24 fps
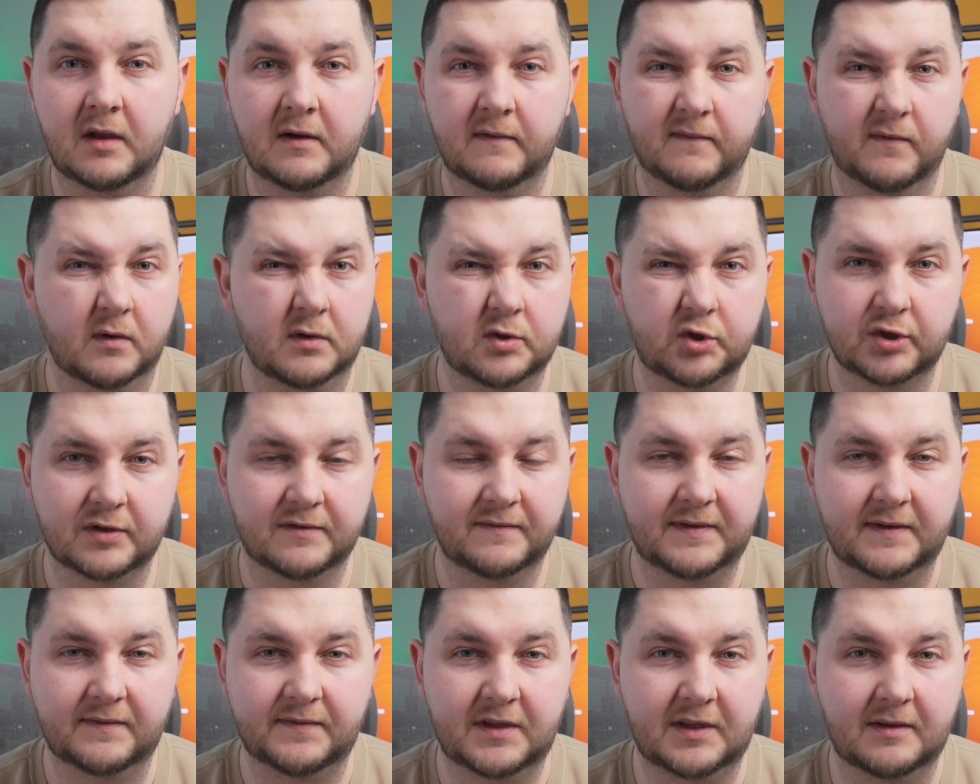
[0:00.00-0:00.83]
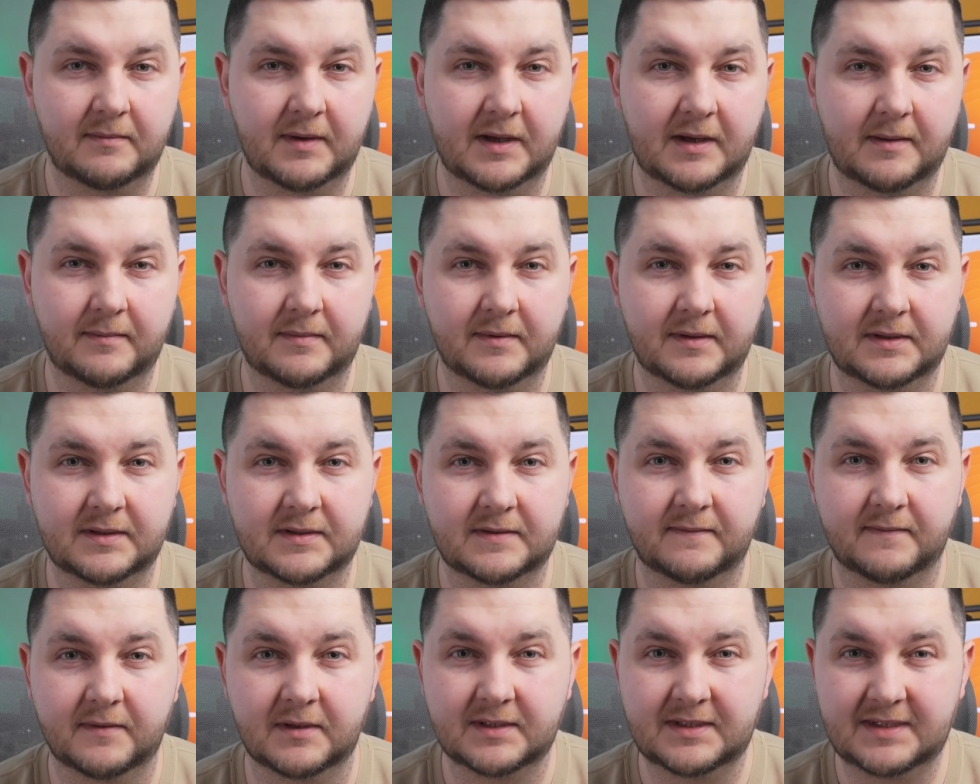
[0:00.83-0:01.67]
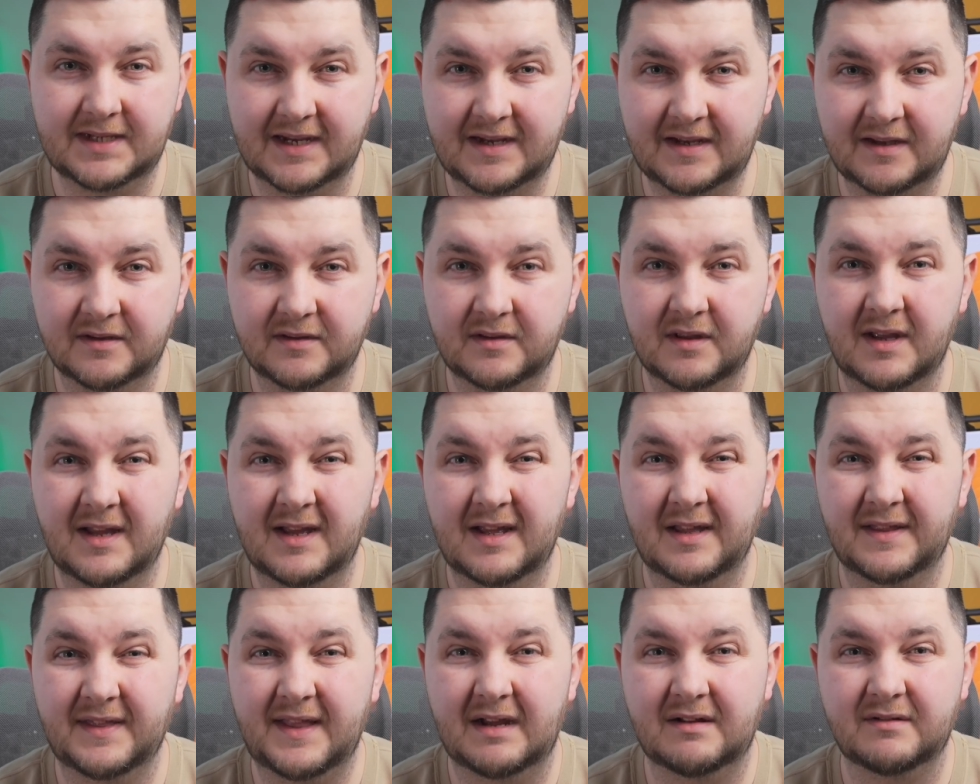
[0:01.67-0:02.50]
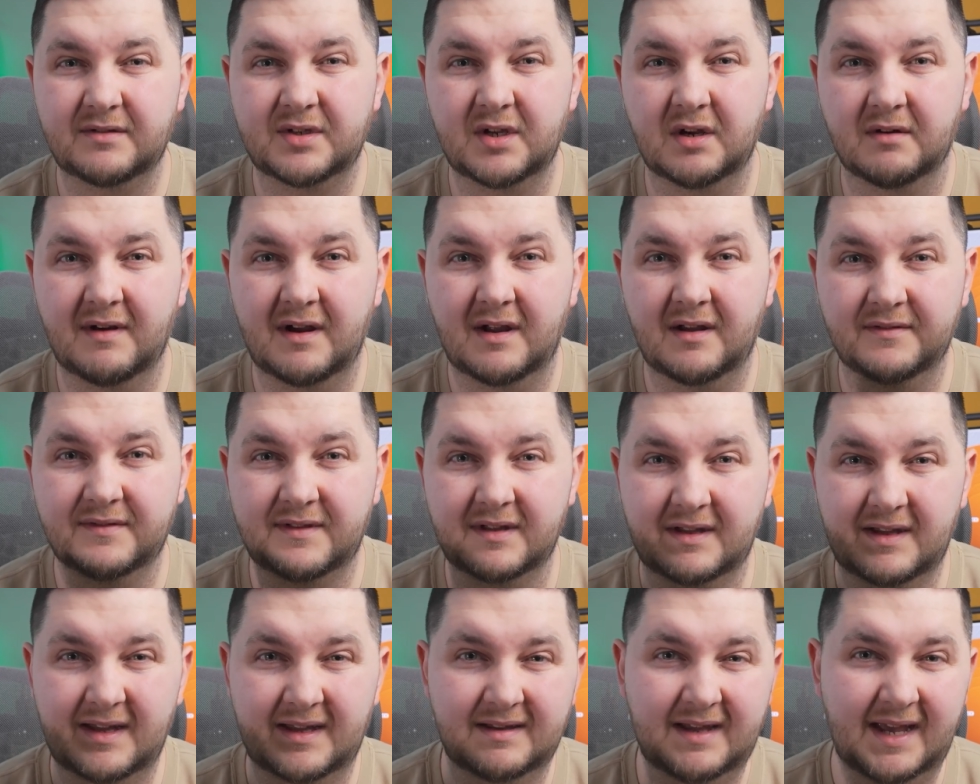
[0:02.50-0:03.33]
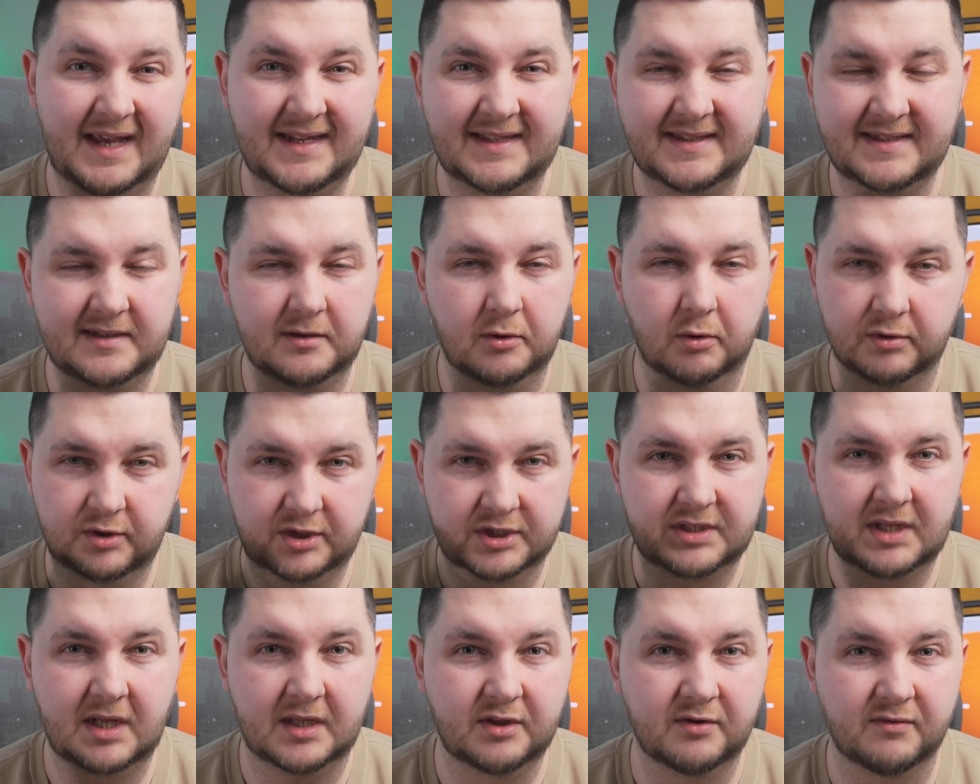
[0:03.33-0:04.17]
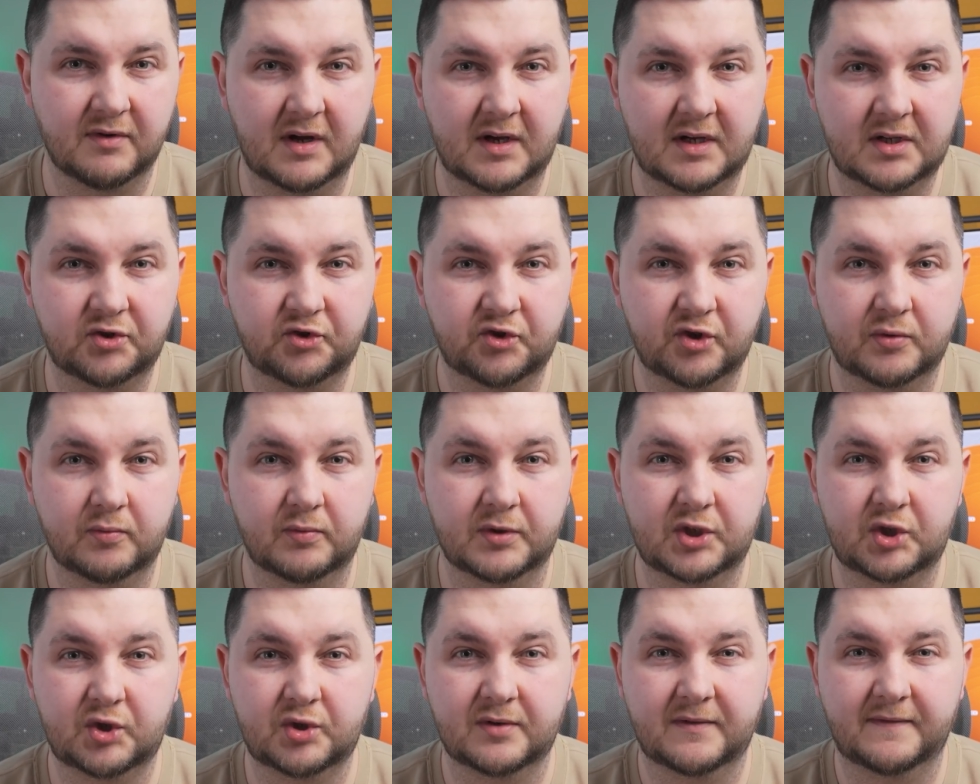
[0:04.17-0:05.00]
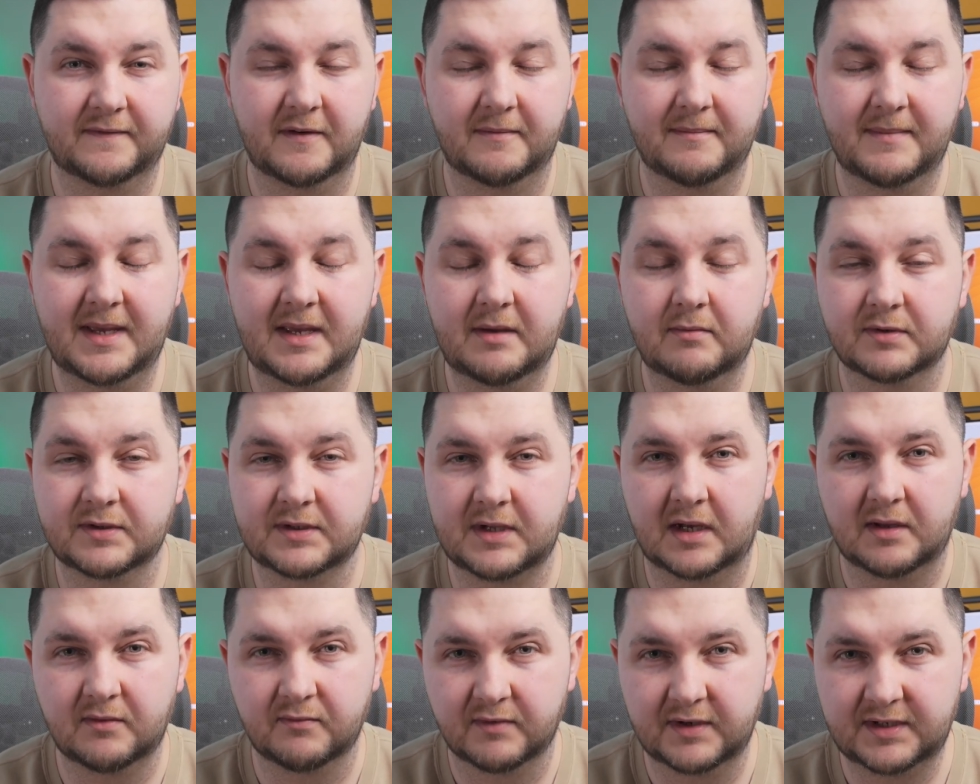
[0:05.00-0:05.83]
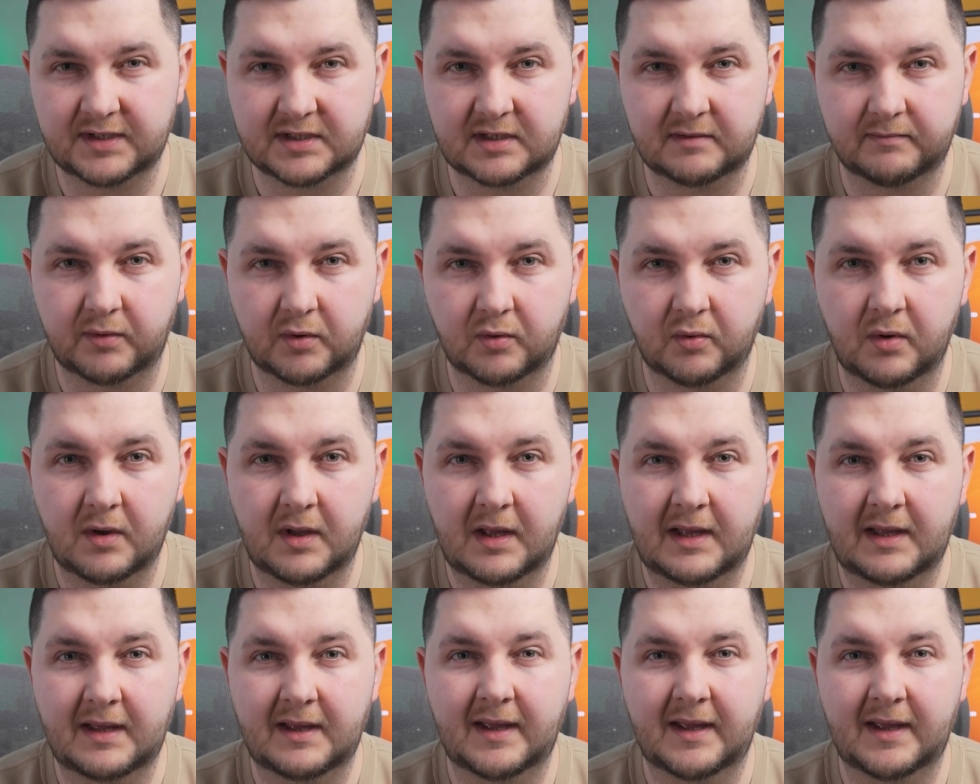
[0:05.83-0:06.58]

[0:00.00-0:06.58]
450 megabits per second down to around 80 or just under 100, which for me was unreasonable.